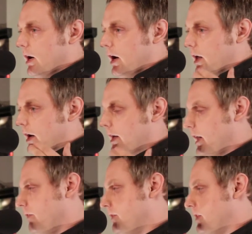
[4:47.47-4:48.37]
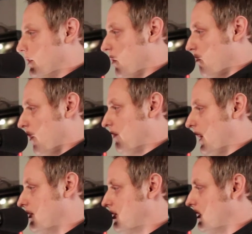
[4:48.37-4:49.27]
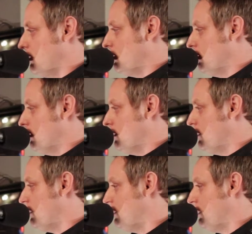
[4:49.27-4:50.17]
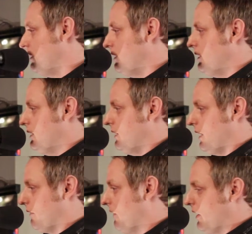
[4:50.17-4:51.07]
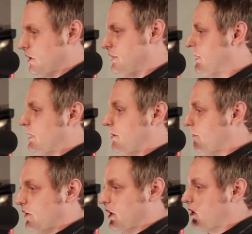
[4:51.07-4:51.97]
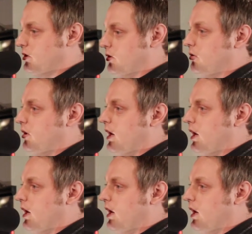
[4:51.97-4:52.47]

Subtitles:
And I can't even tell you what month that's in. Like, Veterans Day, no fucking clue.